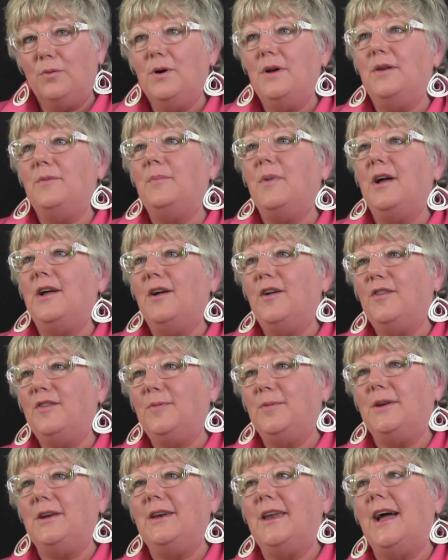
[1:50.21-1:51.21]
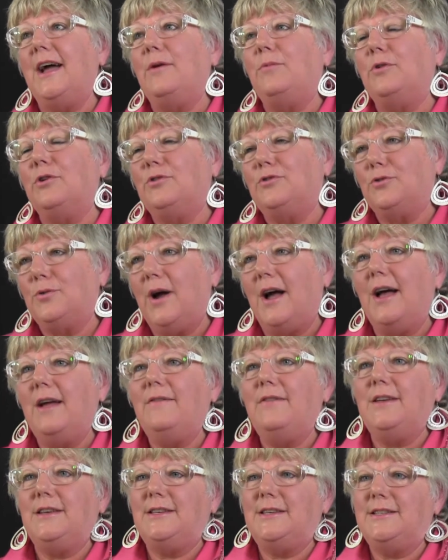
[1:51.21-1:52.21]
when my husband and I were
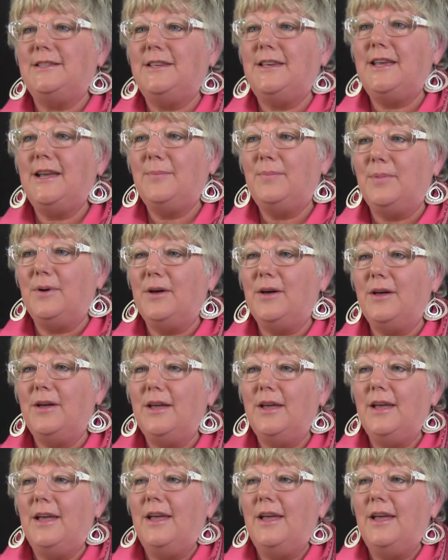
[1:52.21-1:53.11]
driving to Tampa.